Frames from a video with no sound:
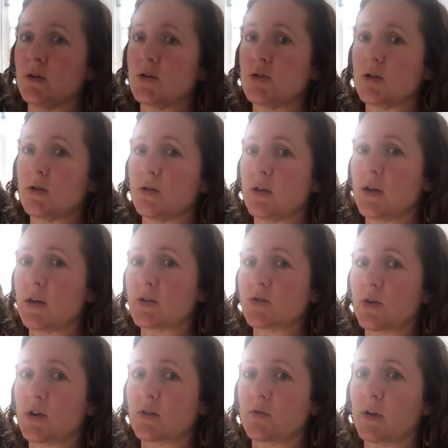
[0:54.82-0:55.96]
do the
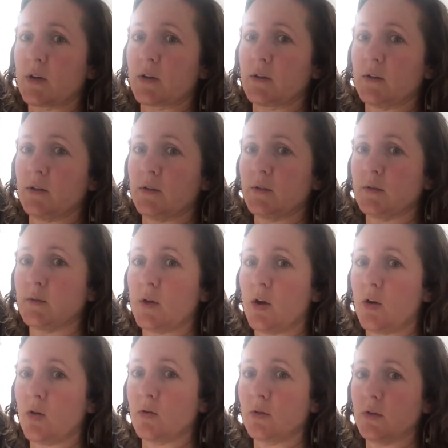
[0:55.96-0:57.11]
extractor fan.
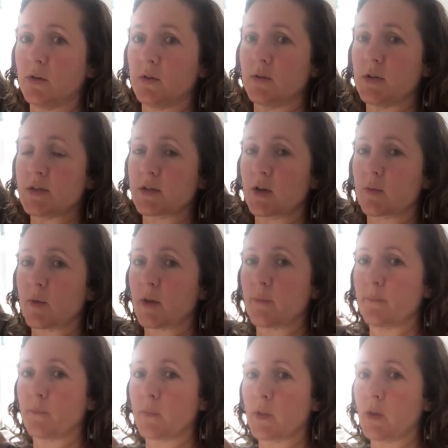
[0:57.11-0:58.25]
Hole needs to go up
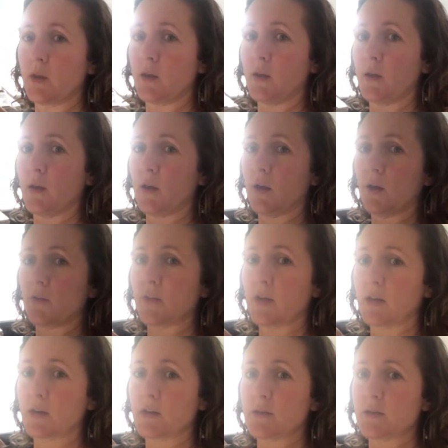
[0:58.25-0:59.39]
there.
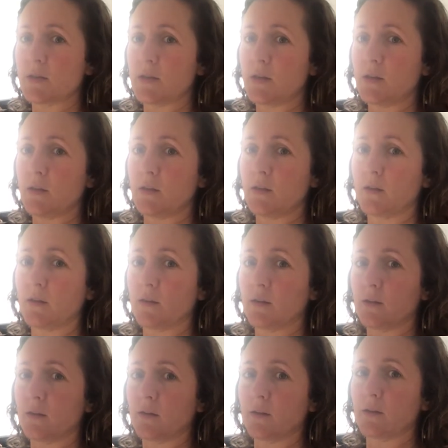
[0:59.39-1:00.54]
That is the
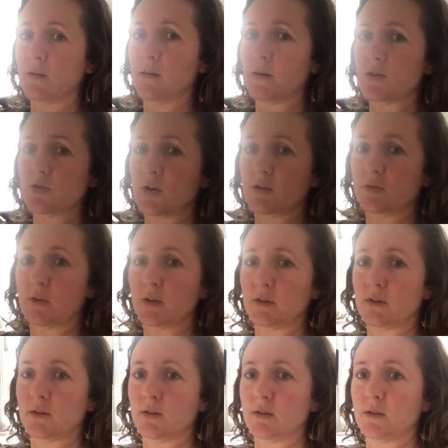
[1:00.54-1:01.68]
extractor fan.
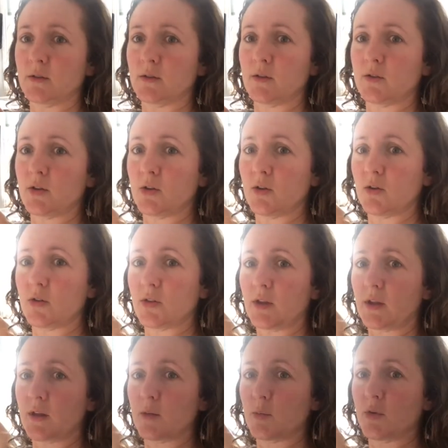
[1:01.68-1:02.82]
The hood
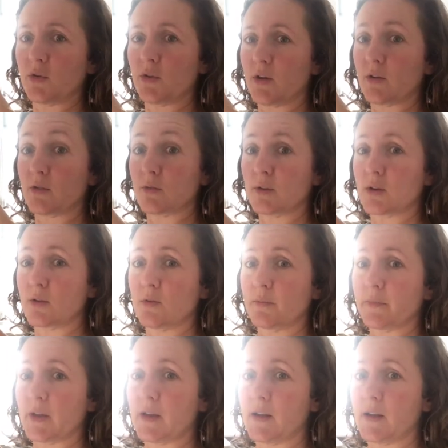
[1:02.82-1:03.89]
thing, it pulls out, it's really cool, I